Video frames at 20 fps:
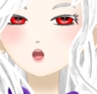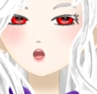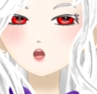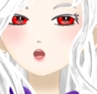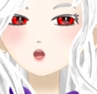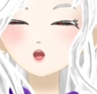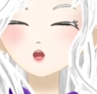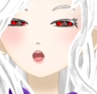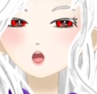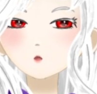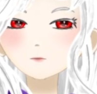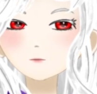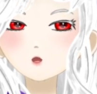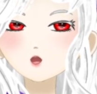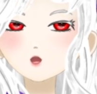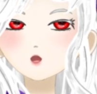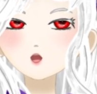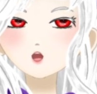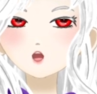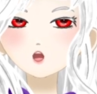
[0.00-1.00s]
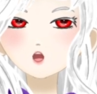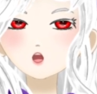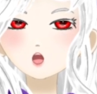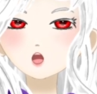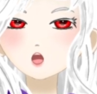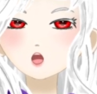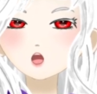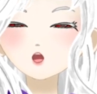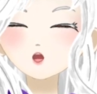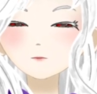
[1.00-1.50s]
the Cuphead soundtrack,
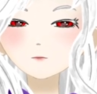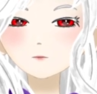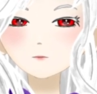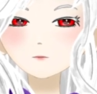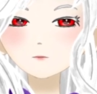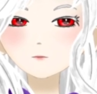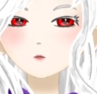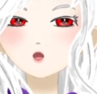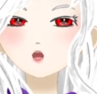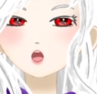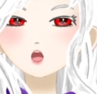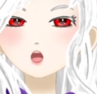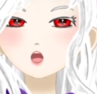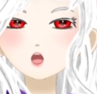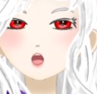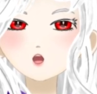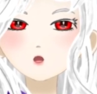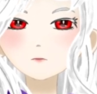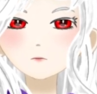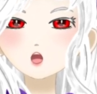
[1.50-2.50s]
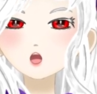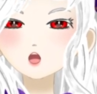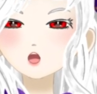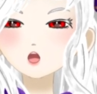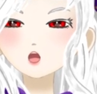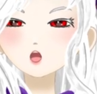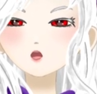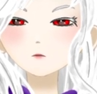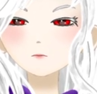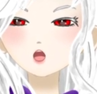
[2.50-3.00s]
which was great. Wow.
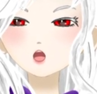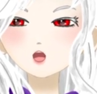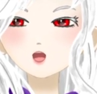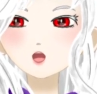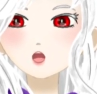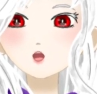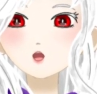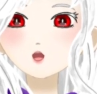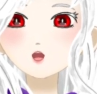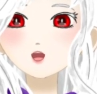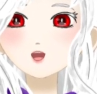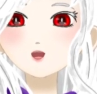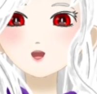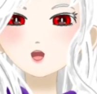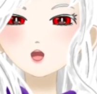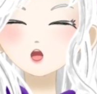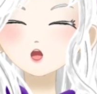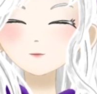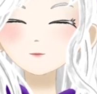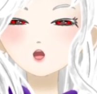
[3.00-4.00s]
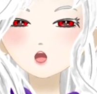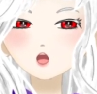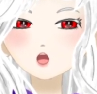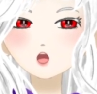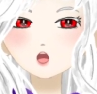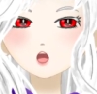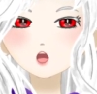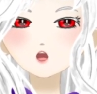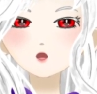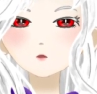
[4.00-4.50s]
God damn. I don't
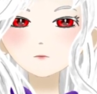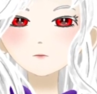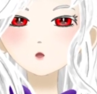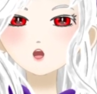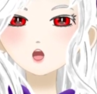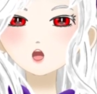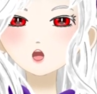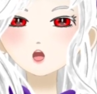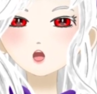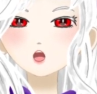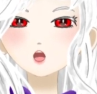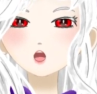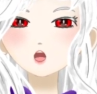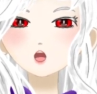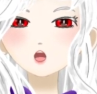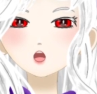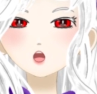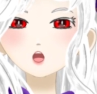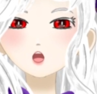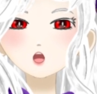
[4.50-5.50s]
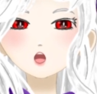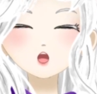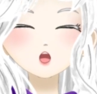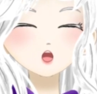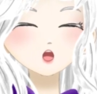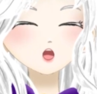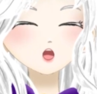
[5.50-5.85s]
know a single